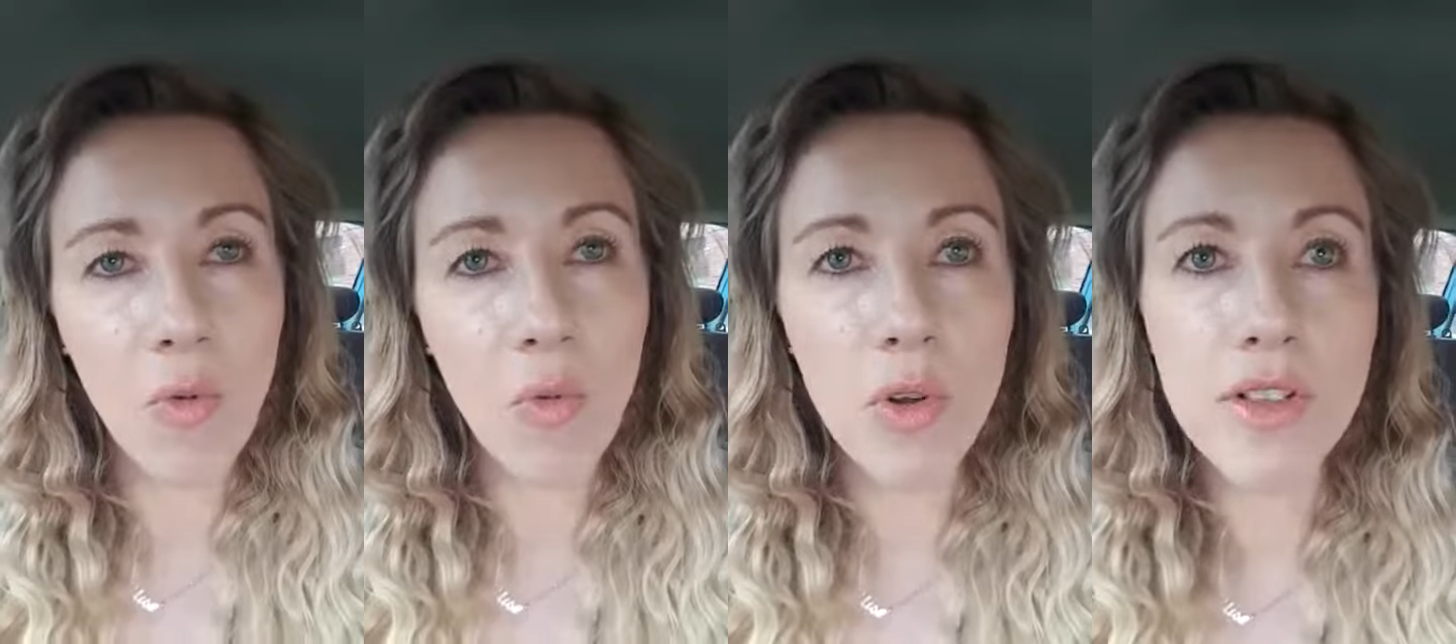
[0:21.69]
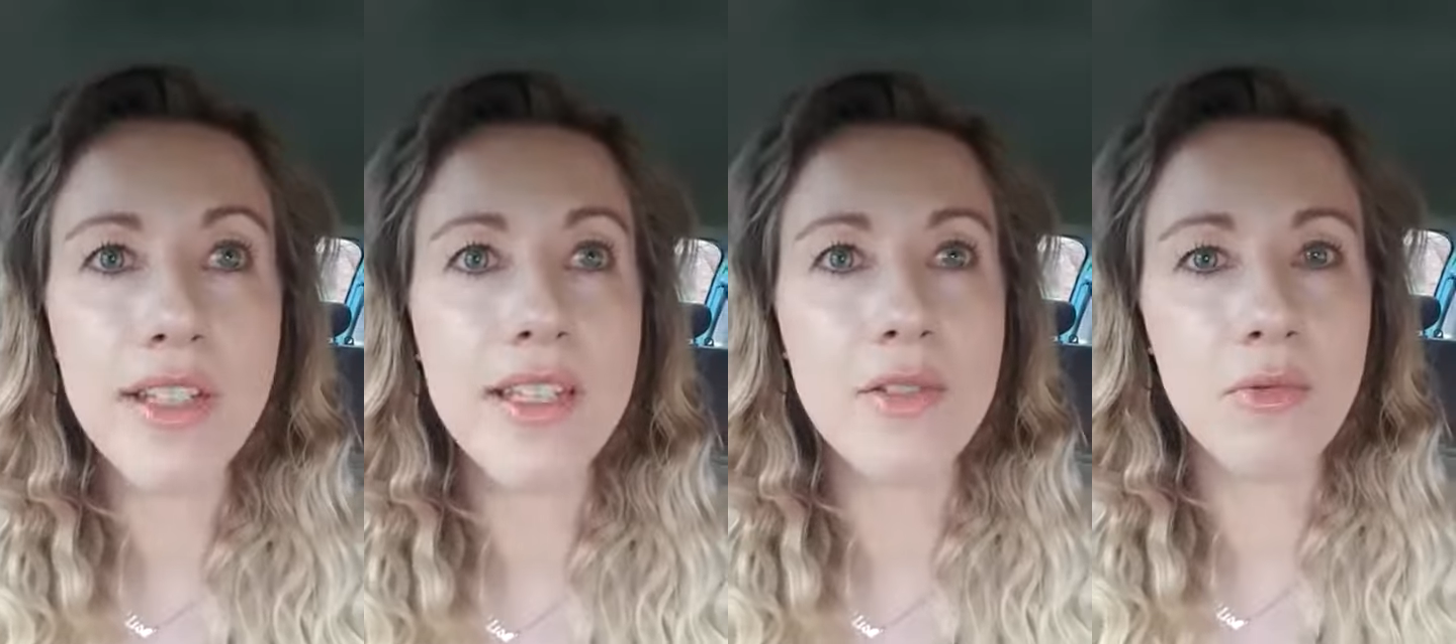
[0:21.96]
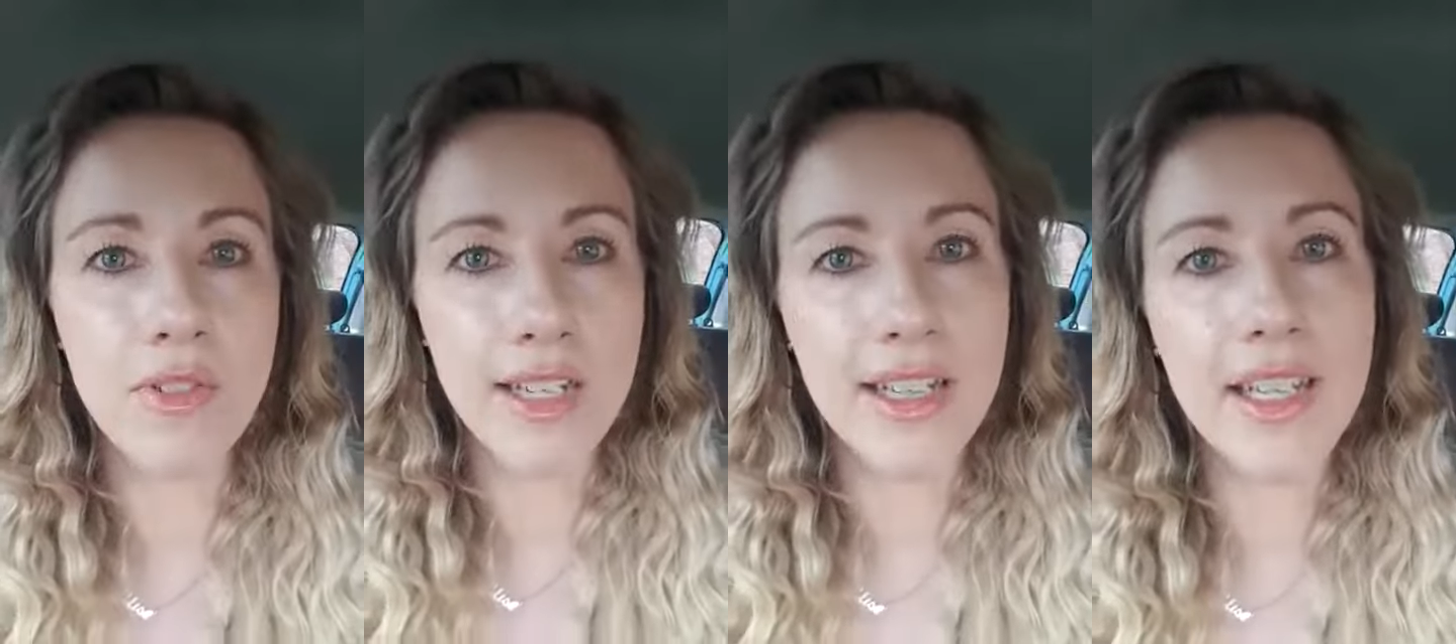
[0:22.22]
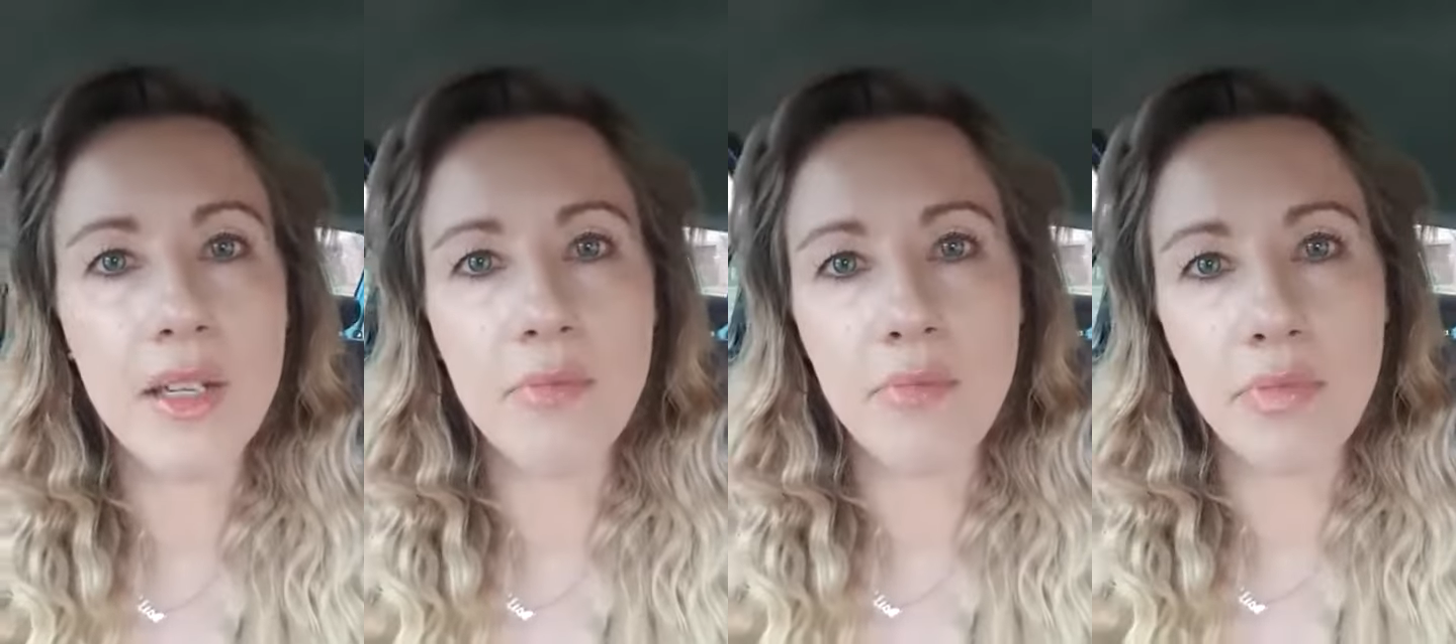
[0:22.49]
would this
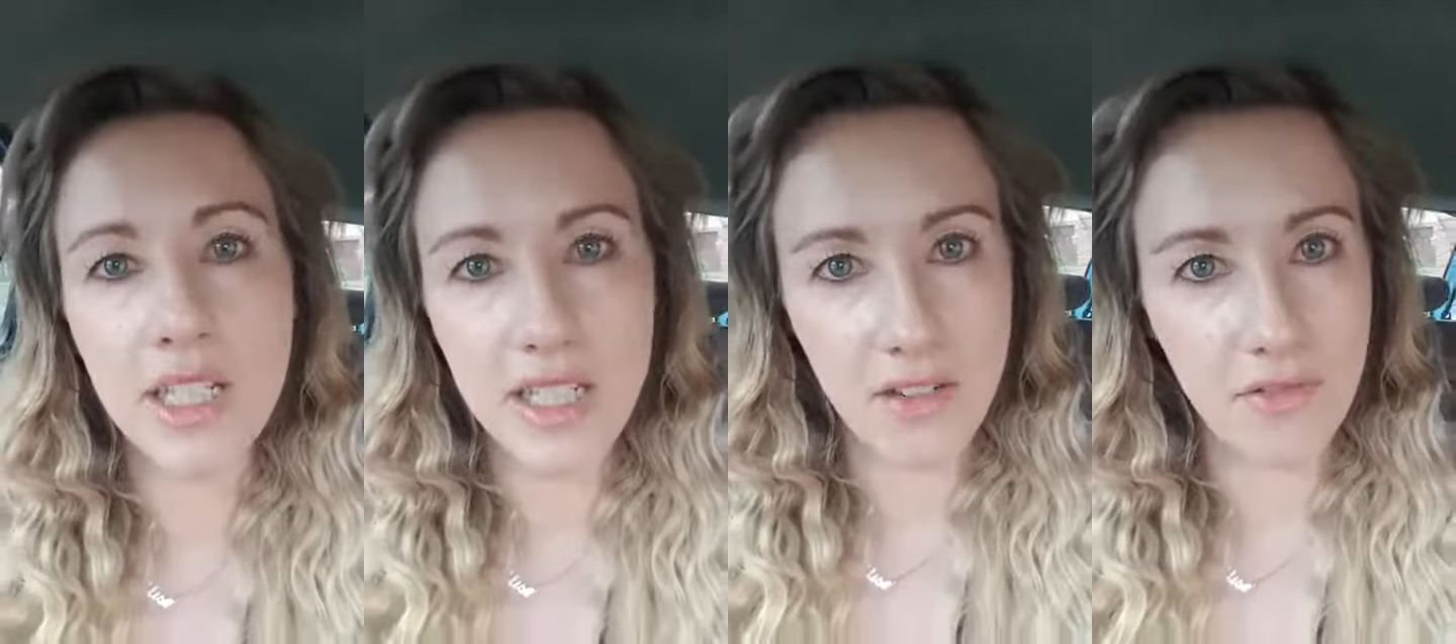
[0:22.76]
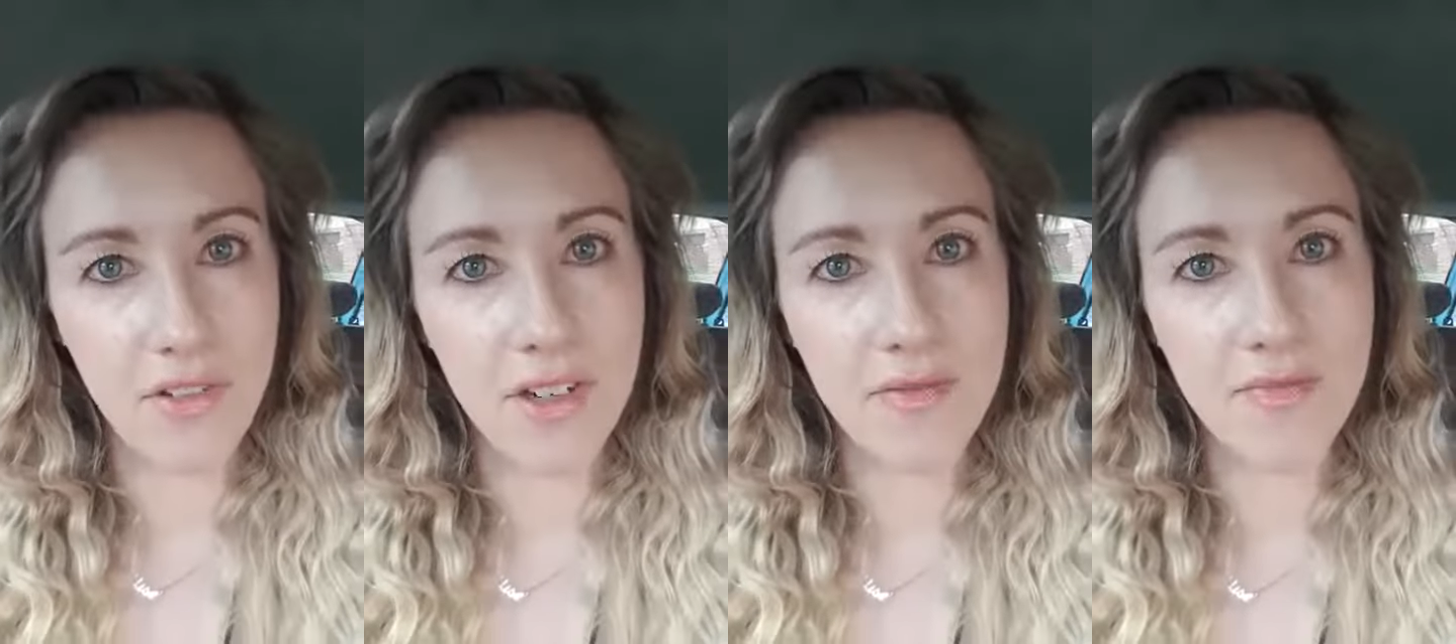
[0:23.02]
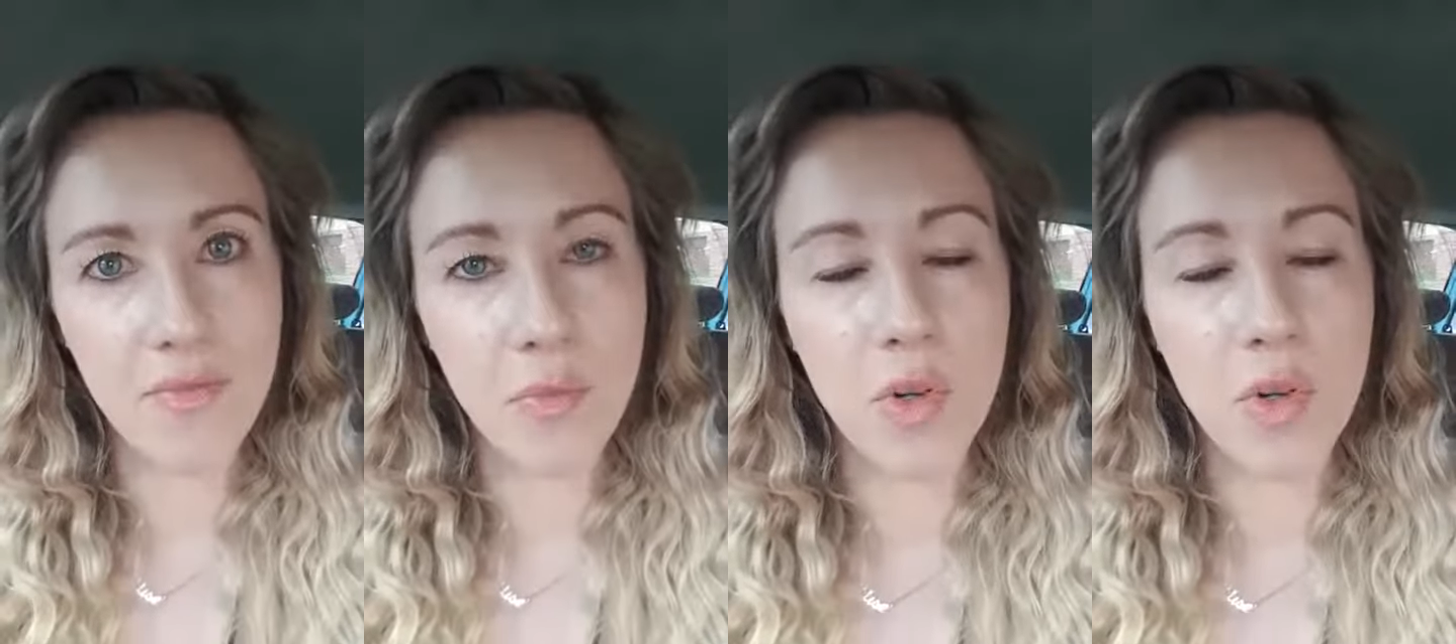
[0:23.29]
really be different?